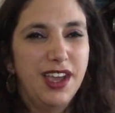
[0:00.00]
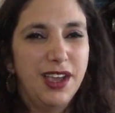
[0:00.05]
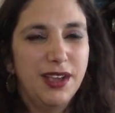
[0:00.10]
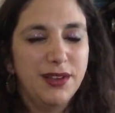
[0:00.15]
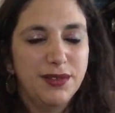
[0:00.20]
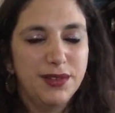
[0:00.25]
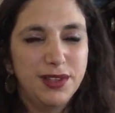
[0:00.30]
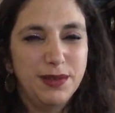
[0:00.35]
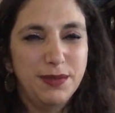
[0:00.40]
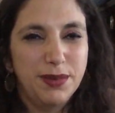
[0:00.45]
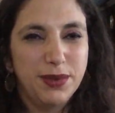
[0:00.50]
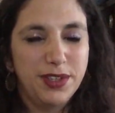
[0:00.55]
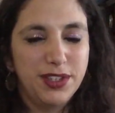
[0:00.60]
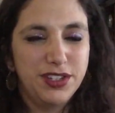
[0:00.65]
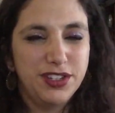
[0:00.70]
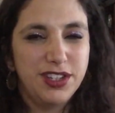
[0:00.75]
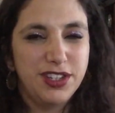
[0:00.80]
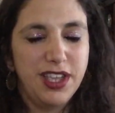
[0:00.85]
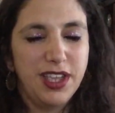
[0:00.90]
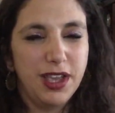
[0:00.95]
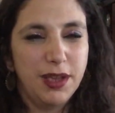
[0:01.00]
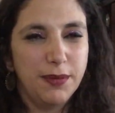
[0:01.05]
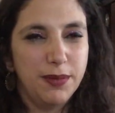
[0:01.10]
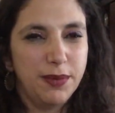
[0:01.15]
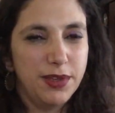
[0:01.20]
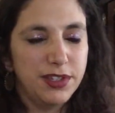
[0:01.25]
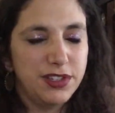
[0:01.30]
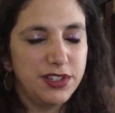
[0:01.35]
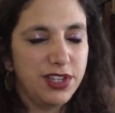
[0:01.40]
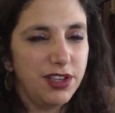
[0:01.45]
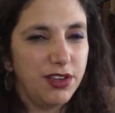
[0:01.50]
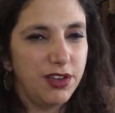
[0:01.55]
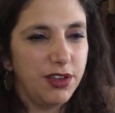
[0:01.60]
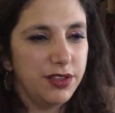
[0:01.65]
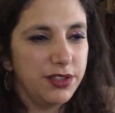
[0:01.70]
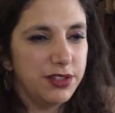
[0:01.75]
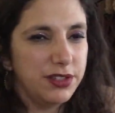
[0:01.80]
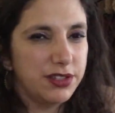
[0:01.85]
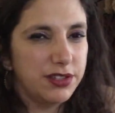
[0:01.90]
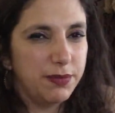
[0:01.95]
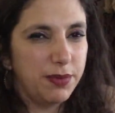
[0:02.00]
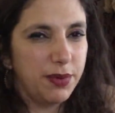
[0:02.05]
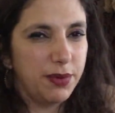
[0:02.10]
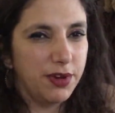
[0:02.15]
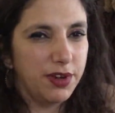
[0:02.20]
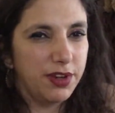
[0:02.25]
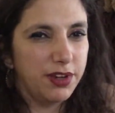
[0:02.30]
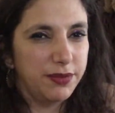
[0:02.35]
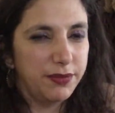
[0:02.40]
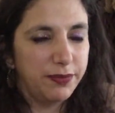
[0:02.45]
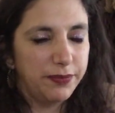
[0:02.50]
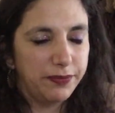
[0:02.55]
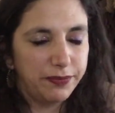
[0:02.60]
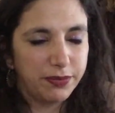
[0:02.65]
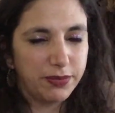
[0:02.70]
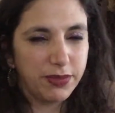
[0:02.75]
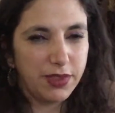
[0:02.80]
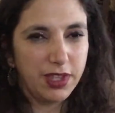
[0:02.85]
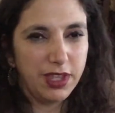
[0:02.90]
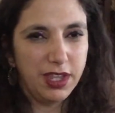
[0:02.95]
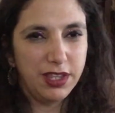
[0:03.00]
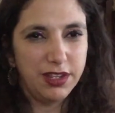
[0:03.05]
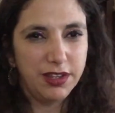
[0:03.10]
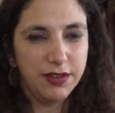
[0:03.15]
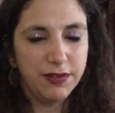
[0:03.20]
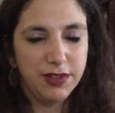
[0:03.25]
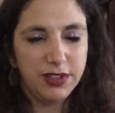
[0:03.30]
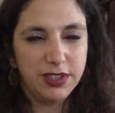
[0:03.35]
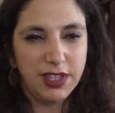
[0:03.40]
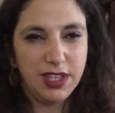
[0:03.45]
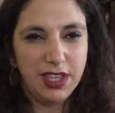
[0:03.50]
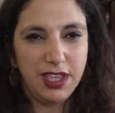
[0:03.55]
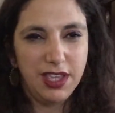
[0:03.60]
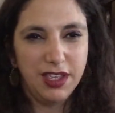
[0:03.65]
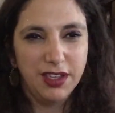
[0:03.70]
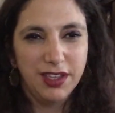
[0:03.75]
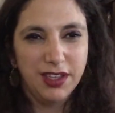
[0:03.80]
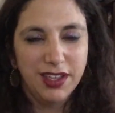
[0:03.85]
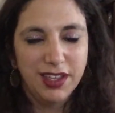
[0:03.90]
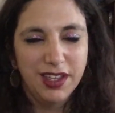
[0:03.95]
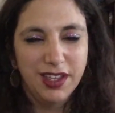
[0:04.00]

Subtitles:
I appreciate all the support and everything.